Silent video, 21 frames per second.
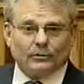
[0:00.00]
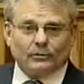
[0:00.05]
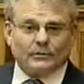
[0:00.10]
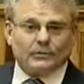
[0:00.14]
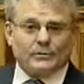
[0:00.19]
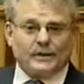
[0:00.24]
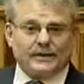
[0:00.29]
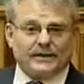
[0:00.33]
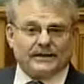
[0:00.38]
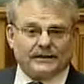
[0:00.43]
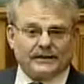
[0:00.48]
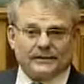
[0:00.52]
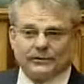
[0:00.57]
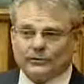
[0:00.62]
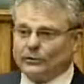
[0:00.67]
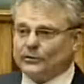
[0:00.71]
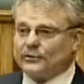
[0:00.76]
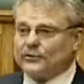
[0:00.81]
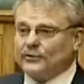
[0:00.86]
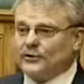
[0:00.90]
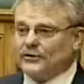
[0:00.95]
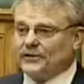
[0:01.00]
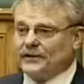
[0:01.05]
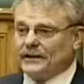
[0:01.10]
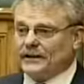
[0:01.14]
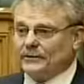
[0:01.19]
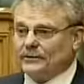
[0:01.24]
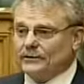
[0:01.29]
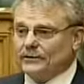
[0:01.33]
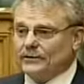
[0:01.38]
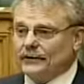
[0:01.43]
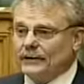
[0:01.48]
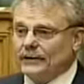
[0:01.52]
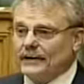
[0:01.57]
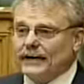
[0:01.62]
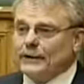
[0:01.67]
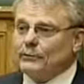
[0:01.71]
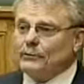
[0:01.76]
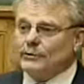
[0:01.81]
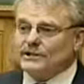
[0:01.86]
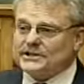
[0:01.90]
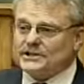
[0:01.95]
or 20 or 30?
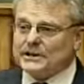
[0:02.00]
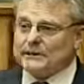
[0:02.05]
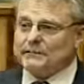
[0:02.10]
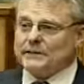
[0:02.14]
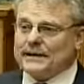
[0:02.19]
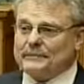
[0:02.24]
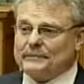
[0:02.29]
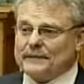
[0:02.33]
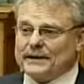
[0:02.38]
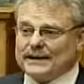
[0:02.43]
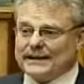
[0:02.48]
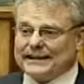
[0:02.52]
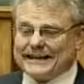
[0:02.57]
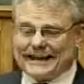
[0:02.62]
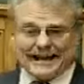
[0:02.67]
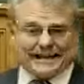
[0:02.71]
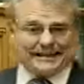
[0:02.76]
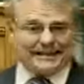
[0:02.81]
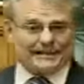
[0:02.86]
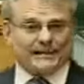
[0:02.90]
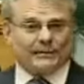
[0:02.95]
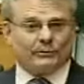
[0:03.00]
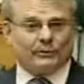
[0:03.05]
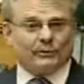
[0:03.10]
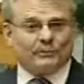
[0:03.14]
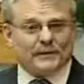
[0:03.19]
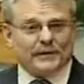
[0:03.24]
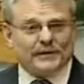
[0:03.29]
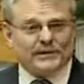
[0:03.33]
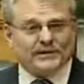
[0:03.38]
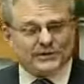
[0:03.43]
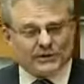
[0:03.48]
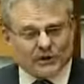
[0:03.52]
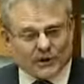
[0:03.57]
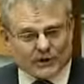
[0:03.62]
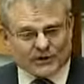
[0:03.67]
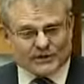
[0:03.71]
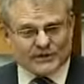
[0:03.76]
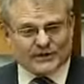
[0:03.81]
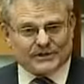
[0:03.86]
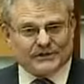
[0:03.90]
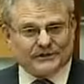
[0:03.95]
It would simply be a guess and it would be
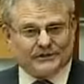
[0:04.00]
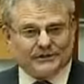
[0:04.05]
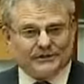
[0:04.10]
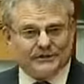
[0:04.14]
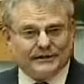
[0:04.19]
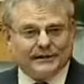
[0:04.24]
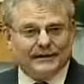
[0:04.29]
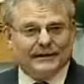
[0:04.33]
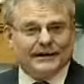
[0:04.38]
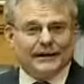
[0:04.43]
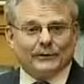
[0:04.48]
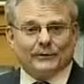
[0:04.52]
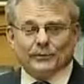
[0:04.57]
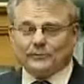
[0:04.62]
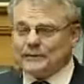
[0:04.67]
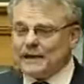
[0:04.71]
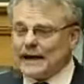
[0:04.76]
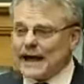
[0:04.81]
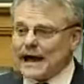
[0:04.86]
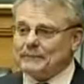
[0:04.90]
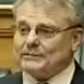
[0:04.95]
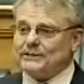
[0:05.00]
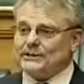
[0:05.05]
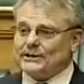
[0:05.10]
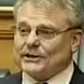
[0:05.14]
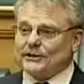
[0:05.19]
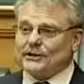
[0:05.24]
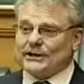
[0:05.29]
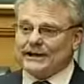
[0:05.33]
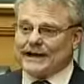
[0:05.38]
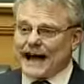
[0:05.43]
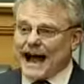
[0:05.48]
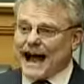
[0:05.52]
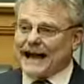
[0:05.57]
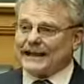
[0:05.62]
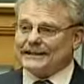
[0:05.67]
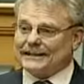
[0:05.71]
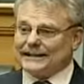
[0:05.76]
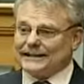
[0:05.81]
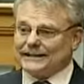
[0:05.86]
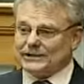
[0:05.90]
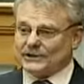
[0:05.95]
dishonest. It would be absolutely,
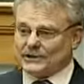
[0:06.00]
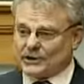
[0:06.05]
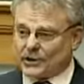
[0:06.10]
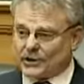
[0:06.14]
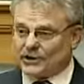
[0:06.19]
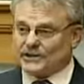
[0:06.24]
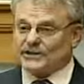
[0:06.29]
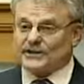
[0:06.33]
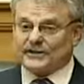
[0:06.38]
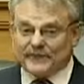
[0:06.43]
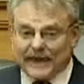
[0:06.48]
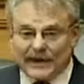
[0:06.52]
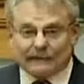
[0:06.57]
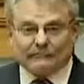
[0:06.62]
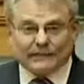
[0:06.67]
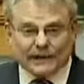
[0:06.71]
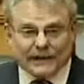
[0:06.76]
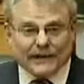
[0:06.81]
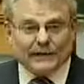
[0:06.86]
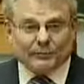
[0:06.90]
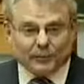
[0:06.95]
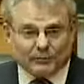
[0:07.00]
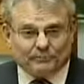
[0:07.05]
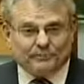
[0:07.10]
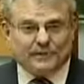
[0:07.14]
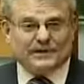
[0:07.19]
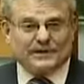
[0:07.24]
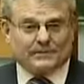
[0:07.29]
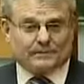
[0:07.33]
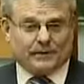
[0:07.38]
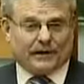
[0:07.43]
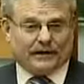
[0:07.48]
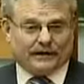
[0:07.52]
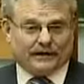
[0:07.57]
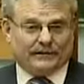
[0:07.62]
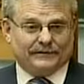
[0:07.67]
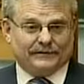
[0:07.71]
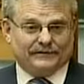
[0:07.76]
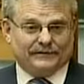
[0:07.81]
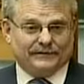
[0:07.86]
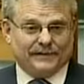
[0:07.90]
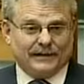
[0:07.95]
utterly dishonest and that really would be spin.
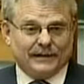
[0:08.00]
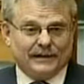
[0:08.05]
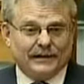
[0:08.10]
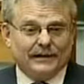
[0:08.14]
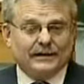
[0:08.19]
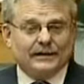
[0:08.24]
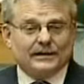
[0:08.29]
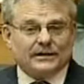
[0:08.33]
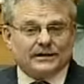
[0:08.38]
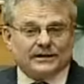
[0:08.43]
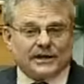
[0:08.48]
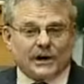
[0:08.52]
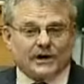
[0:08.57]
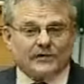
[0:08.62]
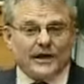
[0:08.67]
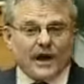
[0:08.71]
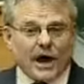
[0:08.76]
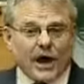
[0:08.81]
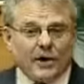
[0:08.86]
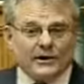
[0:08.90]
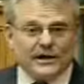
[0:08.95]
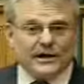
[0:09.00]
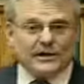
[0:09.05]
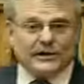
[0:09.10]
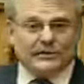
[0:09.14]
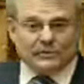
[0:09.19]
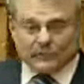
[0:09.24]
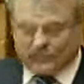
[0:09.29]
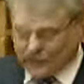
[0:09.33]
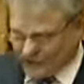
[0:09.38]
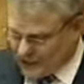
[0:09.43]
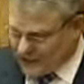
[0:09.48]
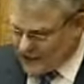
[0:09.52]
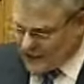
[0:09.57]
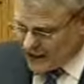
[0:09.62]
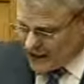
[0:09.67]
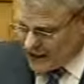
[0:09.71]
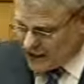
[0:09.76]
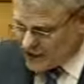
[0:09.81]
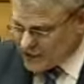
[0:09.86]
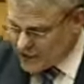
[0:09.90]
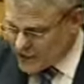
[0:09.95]
So the only thing
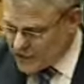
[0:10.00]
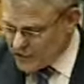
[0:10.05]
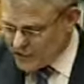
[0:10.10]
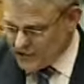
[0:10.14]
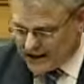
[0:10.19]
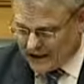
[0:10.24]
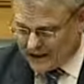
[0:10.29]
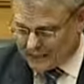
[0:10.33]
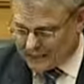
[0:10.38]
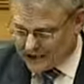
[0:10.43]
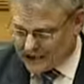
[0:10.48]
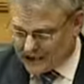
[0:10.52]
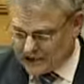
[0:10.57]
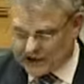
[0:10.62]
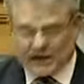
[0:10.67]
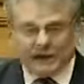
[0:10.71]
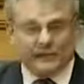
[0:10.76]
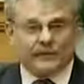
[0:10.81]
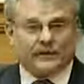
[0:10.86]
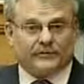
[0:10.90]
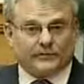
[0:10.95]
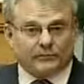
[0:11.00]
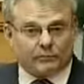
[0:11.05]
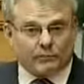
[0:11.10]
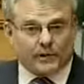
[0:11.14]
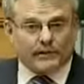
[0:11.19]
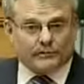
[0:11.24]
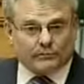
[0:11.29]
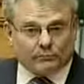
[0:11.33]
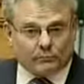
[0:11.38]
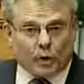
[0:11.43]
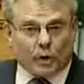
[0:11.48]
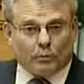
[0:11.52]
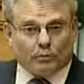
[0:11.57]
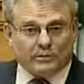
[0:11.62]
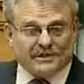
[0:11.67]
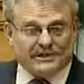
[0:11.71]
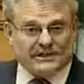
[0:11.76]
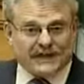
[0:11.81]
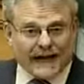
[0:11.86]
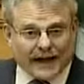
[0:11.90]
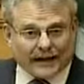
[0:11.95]
you can do there, Mr Chairman, and, and what
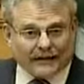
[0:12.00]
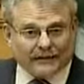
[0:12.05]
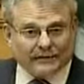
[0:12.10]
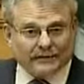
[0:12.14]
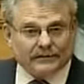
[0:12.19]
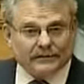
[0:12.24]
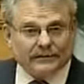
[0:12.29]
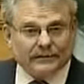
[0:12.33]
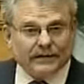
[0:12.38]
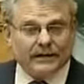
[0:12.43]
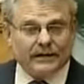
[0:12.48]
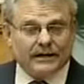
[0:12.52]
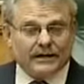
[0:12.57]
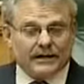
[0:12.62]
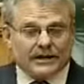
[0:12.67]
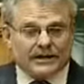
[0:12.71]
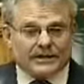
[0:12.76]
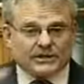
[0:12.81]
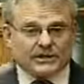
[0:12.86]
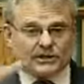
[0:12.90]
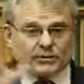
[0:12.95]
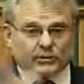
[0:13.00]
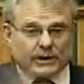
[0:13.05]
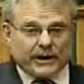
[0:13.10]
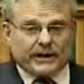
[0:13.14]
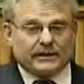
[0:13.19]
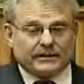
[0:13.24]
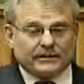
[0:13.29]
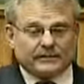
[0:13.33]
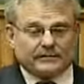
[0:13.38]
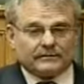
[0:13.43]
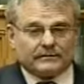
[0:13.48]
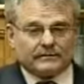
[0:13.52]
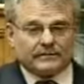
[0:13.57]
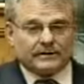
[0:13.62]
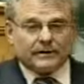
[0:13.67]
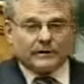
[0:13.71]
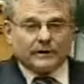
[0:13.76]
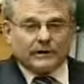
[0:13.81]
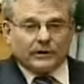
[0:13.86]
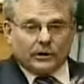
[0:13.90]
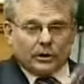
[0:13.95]
was done is treat,
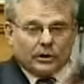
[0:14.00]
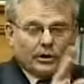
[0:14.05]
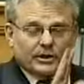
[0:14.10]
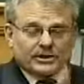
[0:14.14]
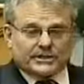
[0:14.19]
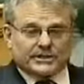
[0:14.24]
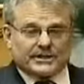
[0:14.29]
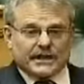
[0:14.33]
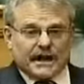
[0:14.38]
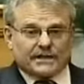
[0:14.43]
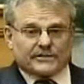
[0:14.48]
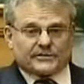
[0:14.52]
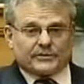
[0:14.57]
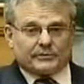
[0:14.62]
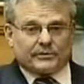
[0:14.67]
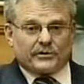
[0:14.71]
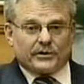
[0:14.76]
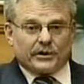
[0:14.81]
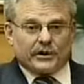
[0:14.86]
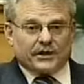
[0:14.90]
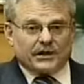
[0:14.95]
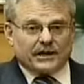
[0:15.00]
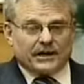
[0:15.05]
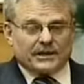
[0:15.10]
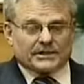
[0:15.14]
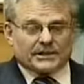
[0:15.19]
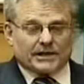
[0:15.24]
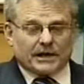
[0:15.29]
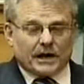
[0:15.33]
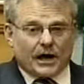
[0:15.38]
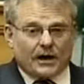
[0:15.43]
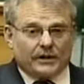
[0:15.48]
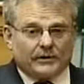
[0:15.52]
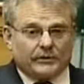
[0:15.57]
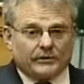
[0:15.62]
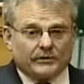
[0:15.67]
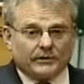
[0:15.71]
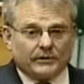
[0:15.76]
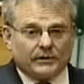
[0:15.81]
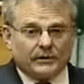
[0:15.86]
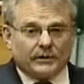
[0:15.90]
look at stats from 30 years ago,